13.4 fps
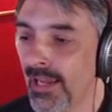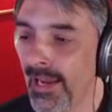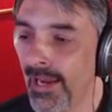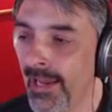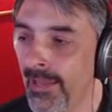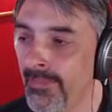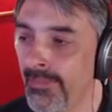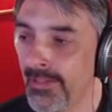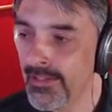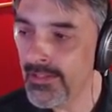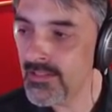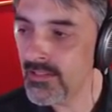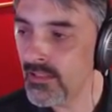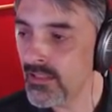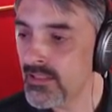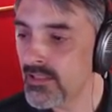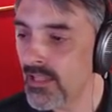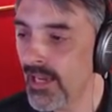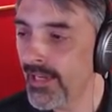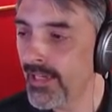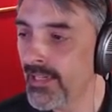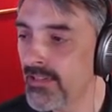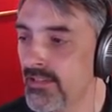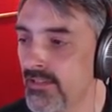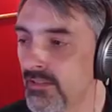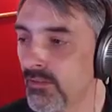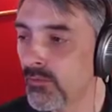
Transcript: And this looks like it's